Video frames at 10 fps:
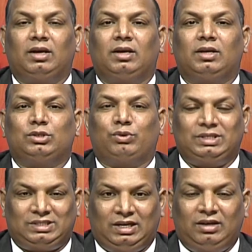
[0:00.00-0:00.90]
So, it is
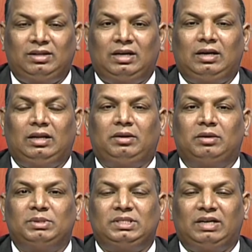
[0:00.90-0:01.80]
clear that the term
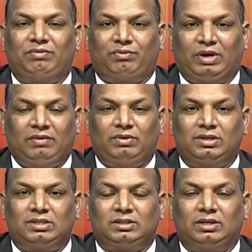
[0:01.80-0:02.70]
is set for 5
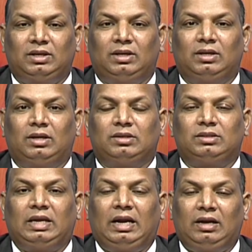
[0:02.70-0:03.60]
years.
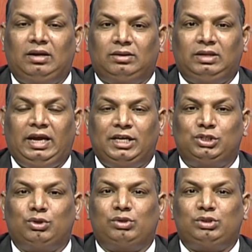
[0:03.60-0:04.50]
Then the age is
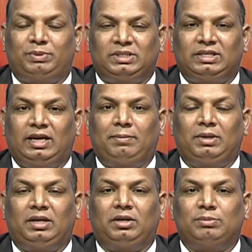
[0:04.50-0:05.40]
also prescribed
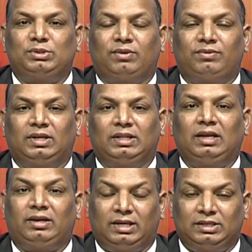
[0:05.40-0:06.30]
in terms of their
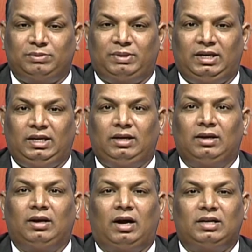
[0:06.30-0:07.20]
re-eligibility
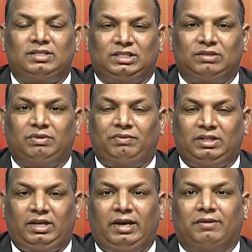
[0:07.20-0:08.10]
under section
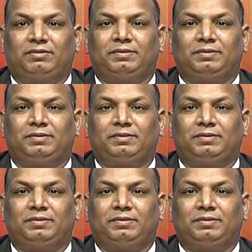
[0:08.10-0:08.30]
53F.